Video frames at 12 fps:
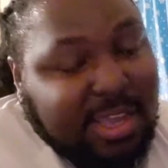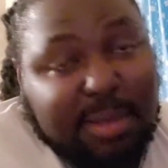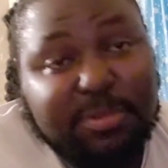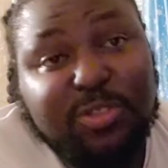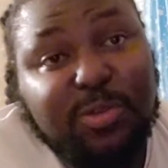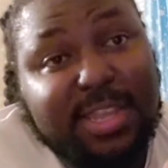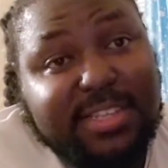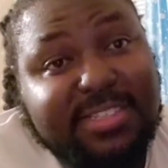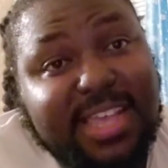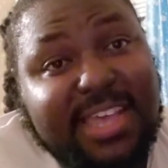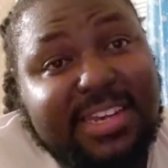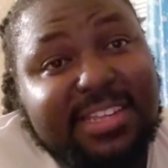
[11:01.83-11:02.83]
I'm so
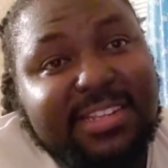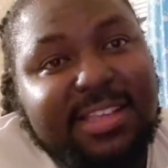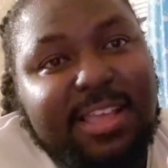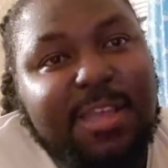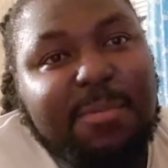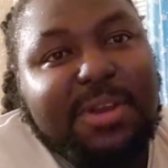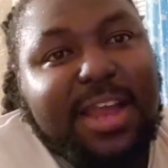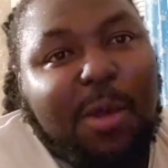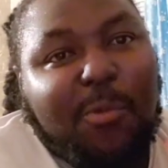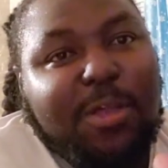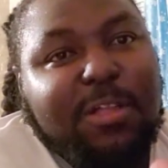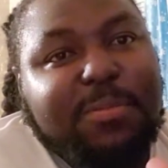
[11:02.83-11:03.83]
excited, but I
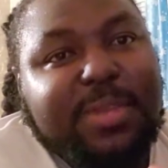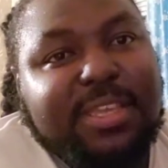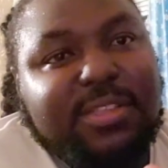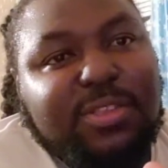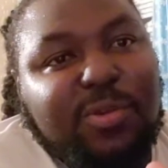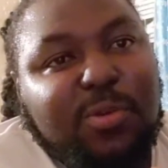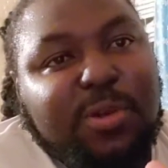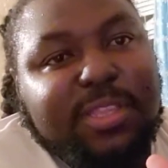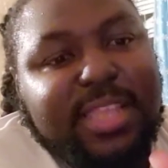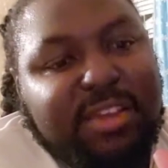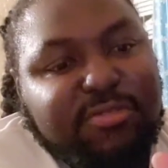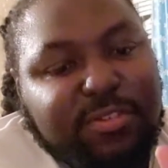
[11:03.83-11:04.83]
will be doing
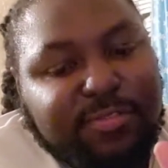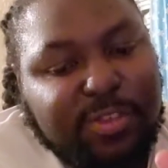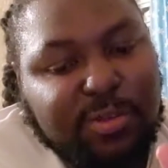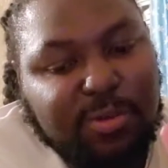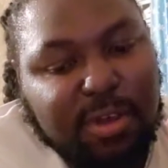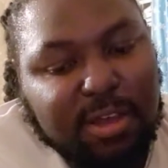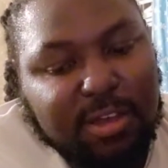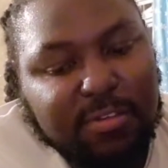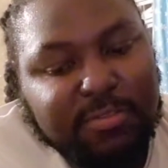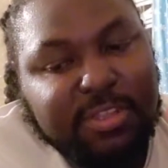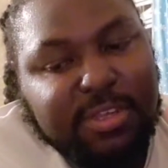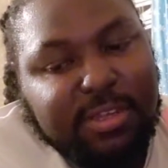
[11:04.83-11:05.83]
that review
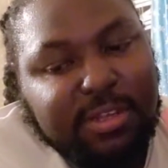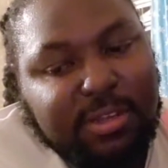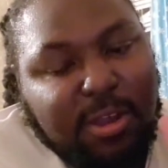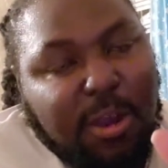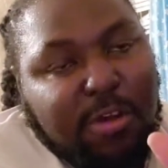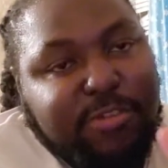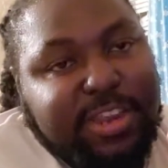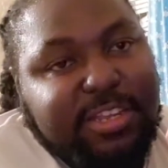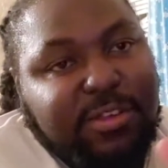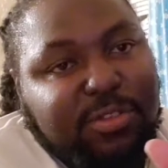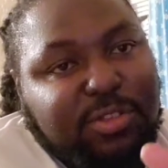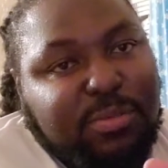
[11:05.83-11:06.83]
of the car
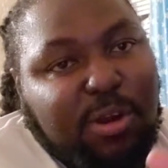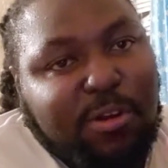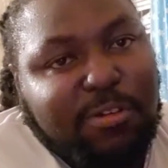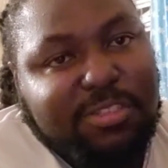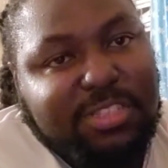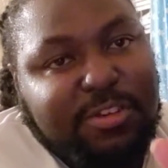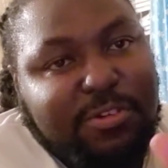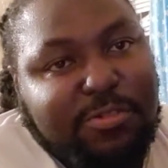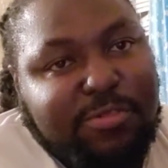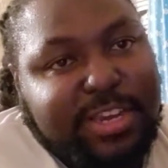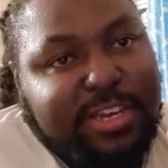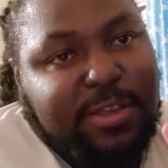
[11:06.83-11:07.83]
radio tomorrow, stereo
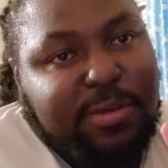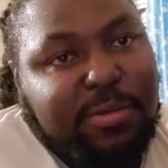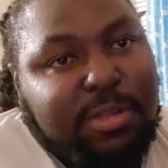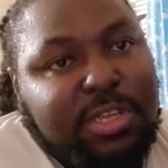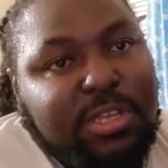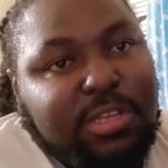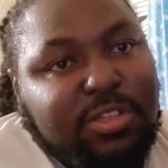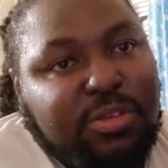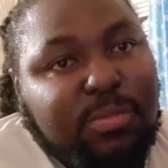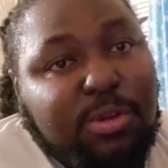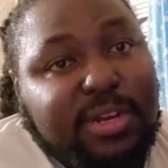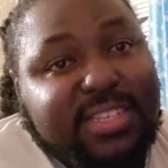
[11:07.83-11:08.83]
radio
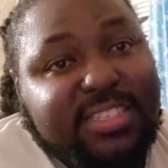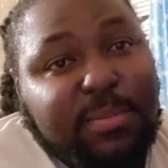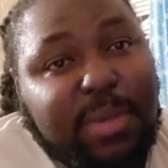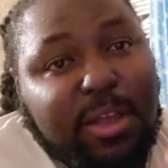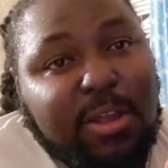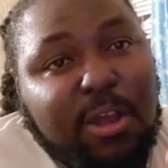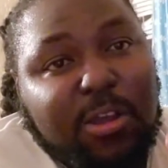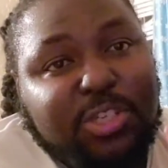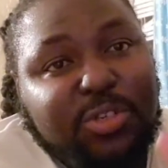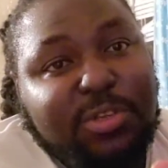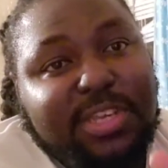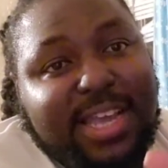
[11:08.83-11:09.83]
tomorrow. That's in my car.
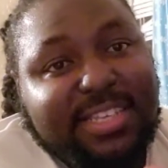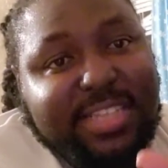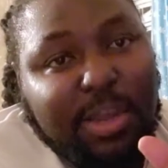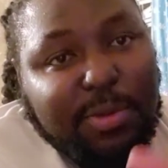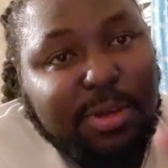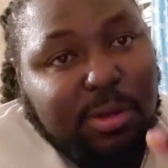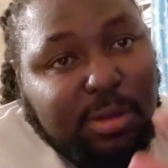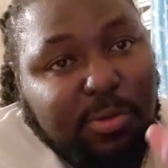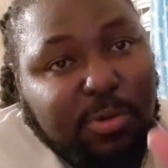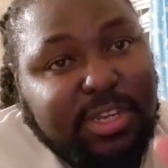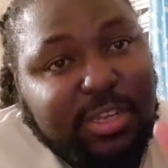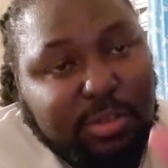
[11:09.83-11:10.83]
Show you guys how it looked,
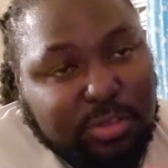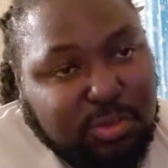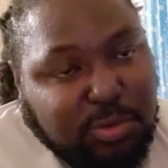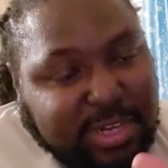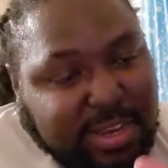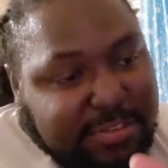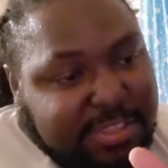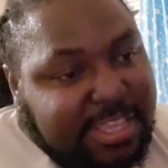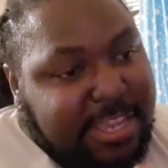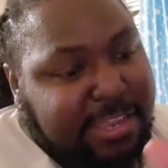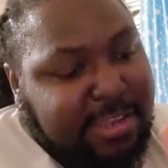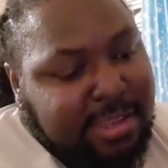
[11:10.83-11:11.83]
what it could do, and
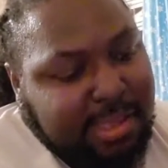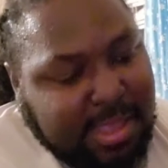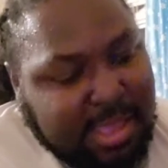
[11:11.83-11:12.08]
everything.